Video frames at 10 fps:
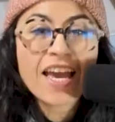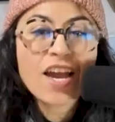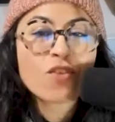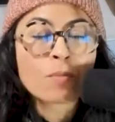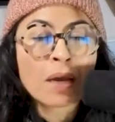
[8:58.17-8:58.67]

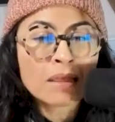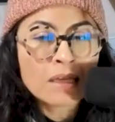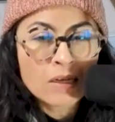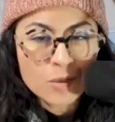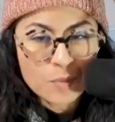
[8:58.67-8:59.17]
For my
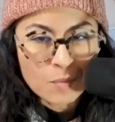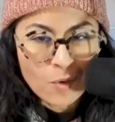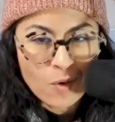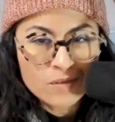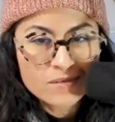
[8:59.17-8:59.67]
linear
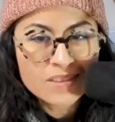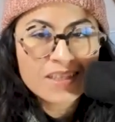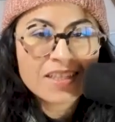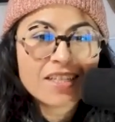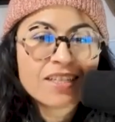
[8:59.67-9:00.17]
people,
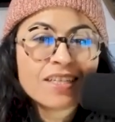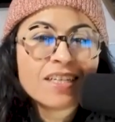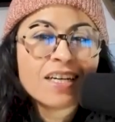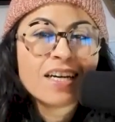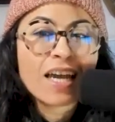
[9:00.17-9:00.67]

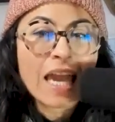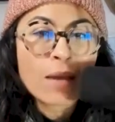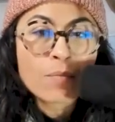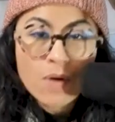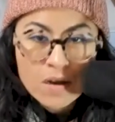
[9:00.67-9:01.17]
a
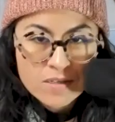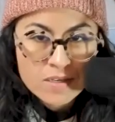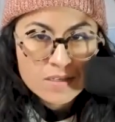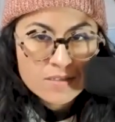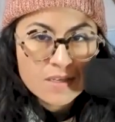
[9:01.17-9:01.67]

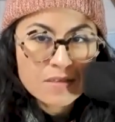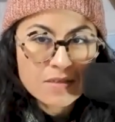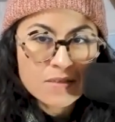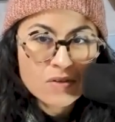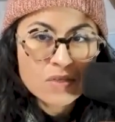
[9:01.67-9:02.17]
process is a
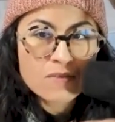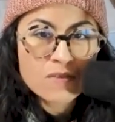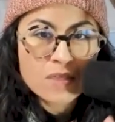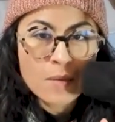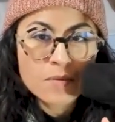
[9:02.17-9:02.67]
series of
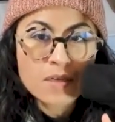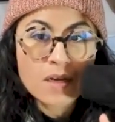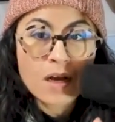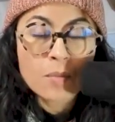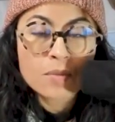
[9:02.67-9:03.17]
steps that
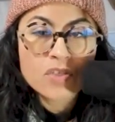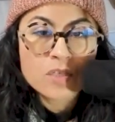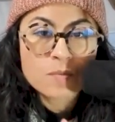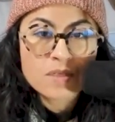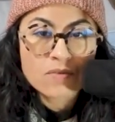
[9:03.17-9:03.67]
accomplish a
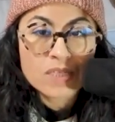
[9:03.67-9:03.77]
specific